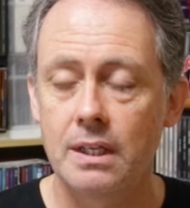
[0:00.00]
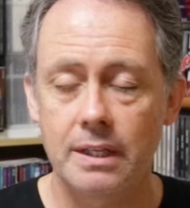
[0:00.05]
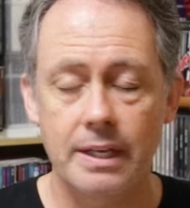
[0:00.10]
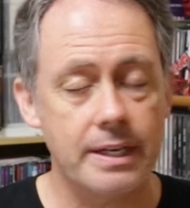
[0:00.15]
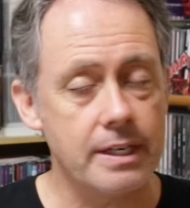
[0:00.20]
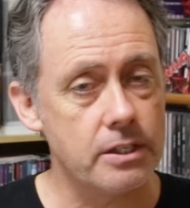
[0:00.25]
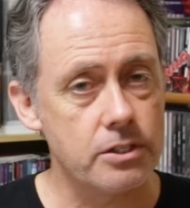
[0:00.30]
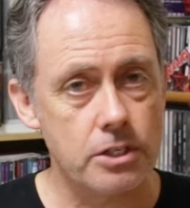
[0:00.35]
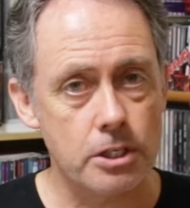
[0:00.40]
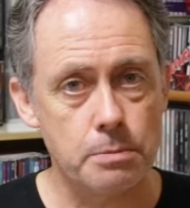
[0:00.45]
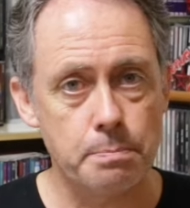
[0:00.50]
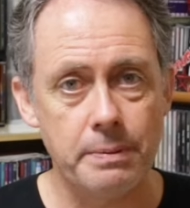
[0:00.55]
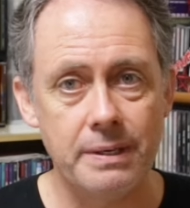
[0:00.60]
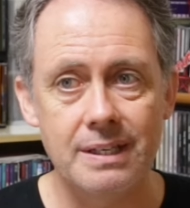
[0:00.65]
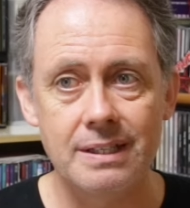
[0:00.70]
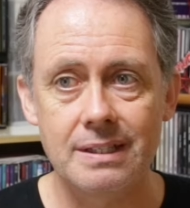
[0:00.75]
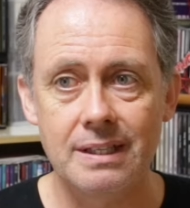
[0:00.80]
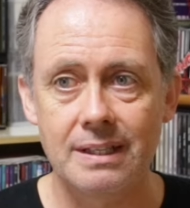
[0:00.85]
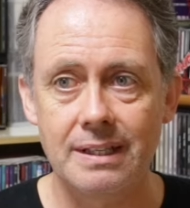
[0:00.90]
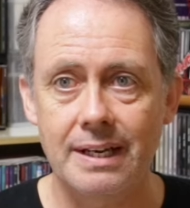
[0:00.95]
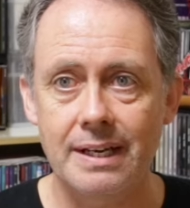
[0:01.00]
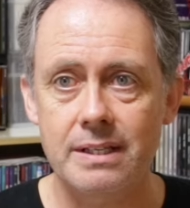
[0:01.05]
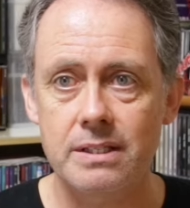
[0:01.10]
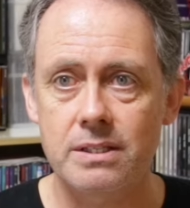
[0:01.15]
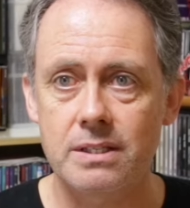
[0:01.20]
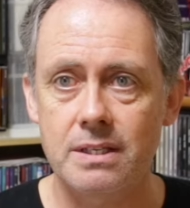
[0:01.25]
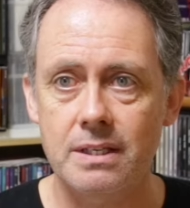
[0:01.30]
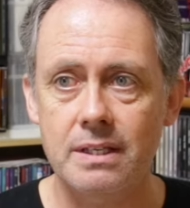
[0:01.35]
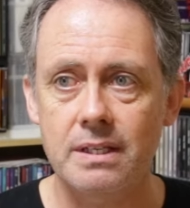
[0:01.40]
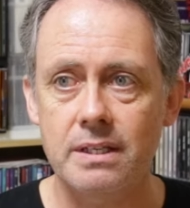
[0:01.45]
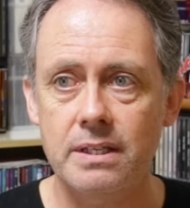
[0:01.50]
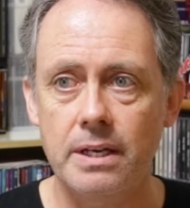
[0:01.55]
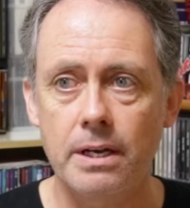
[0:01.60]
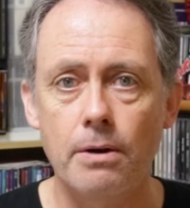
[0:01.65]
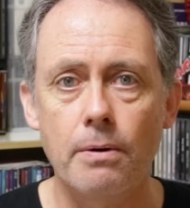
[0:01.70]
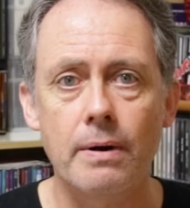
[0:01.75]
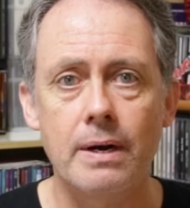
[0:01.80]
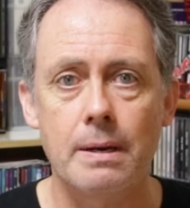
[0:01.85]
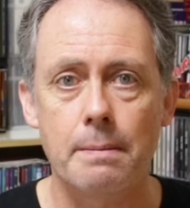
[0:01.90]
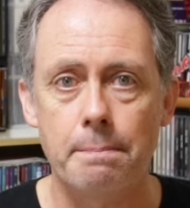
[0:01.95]
like, it's just been in the last
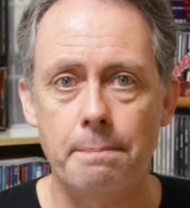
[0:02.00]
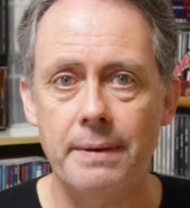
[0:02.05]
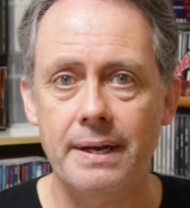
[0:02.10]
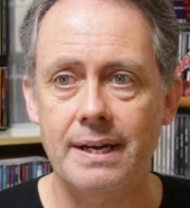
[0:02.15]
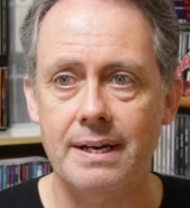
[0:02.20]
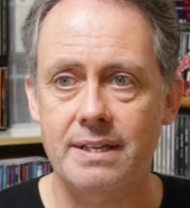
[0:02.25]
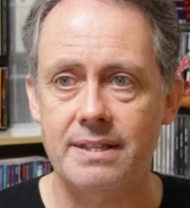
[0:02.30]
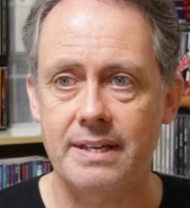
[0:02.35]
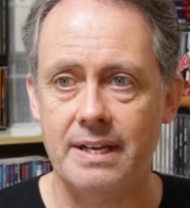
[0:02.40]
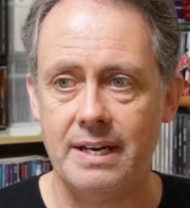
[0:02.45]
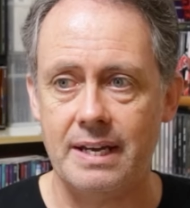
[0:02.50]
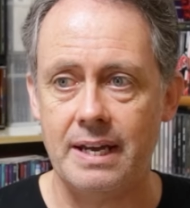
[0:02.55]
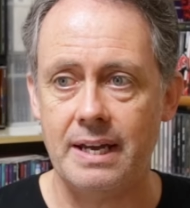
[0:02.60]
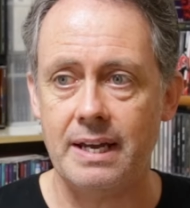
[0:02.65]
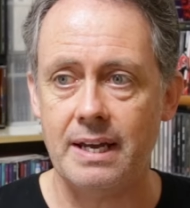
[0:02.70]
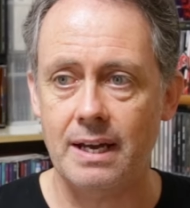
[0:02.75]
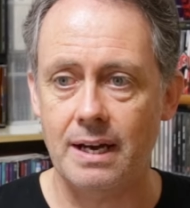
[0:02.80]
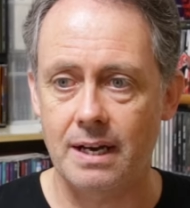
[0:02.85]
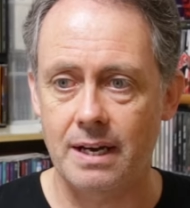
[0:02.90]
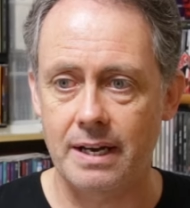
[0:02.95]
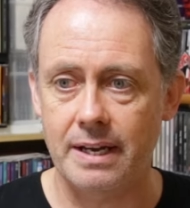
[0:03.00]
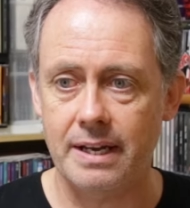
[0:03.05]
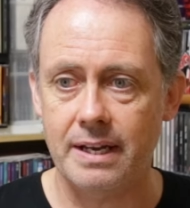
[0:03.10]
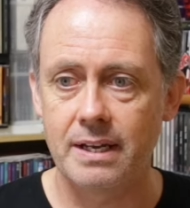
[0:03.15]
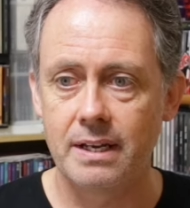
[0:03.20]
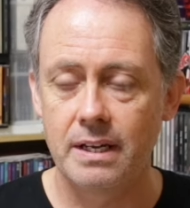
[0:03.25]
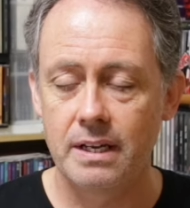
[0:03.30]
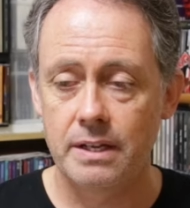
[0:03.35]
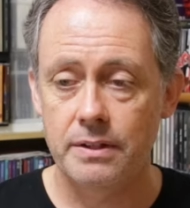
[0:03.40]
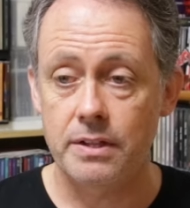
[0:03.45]
year and a bit that AI,